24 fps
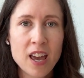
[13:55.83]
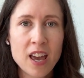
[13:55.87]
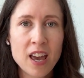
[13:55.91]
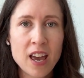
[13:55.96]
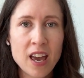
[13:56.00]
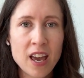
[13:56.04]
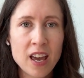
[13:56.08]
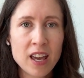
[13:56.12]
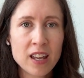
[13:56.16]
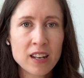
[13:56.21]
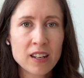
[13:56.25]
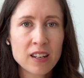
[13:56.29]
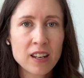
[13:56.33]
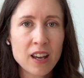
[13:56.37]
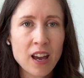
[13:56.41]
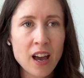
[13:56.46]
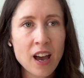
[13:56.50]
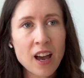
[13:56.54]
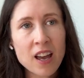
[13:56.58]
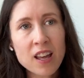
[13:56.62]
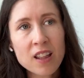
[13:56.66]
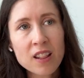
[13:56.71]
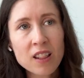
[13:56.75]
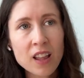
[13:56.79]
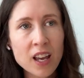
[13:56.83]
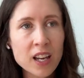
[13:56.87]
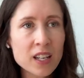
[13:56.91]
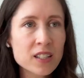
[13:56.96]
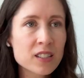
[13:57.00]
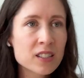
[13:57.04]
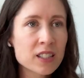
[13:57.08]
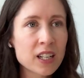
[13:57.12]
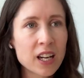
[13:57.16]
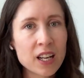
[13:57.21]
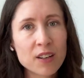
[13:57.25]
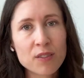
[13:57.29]
And I
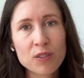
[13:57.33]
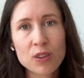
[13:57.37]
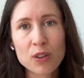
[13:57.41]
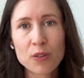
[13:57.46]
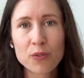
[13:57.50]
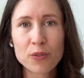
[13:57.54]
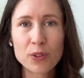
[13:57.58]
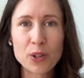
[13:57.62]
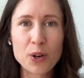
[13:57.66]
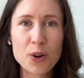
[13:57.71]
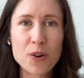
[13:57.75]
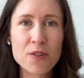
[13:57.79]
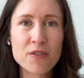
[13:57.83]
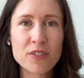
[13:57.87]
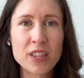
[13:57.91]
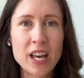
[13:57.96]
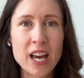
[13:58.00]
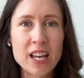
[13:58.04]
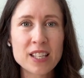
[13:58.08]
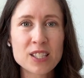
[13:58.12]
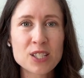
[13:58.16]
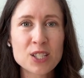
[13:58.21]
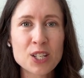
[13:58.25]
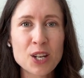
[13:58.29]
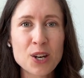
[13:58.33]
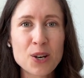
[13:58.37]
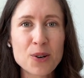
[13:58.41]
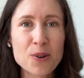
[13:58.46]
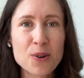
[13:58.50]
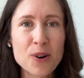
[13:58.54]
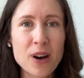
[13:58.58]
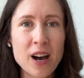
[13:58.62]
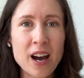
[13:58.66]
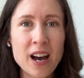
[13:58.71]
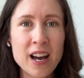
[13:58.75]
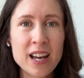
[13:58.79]
liked kind of the flow of that.
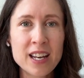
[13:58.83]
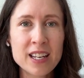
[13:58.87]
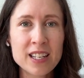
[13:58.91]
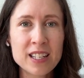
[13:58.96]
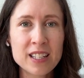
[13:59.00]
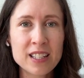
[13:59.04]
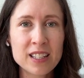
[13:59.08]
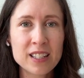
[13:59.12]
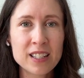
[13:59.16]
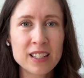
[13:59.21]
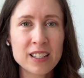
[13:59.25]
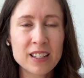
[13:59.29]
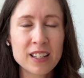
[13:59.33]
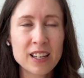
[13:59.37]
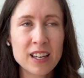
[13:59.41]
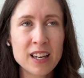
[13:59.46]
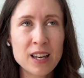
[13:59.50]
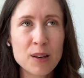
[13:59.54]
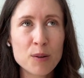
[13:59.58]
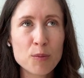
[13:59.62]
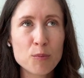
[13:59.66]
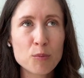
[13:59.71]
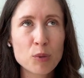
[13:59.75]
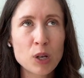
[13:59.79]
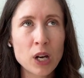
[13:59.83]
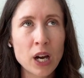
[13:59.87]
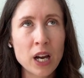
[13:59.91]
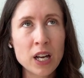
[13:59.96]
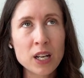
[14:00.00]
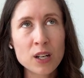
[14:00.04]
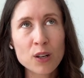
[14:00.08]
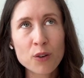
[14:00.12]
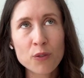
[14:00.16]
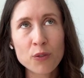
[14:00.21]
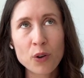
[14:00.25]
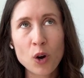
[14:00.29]
So I am
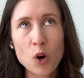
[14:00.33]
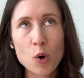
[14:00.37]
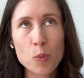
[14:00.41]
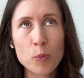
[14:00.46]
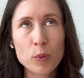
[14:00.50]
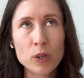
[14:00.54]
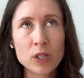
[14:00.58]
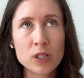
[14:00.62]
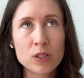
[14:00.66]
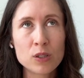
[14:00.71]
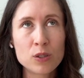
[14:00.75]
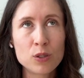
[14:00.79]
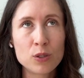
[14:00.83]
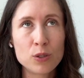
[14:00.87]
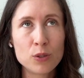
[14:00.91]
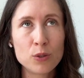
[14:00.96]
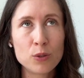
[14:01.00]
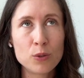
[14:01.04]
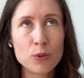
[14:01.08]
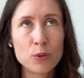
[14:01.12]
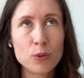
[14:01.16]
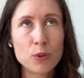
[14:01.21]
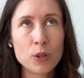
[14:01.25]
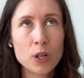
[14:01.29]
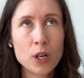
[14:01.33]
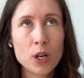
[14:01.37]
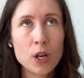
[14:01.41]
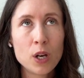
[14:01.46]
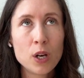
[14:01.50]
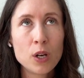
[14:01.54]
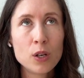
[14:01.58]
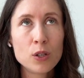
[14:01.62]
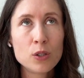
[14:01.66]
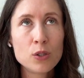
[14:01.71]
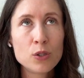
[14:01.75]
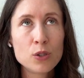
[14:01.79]
kind of hoping to
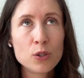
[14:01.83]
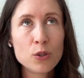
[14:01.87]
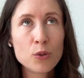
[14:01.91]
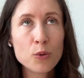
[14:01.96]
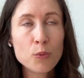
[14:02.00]
do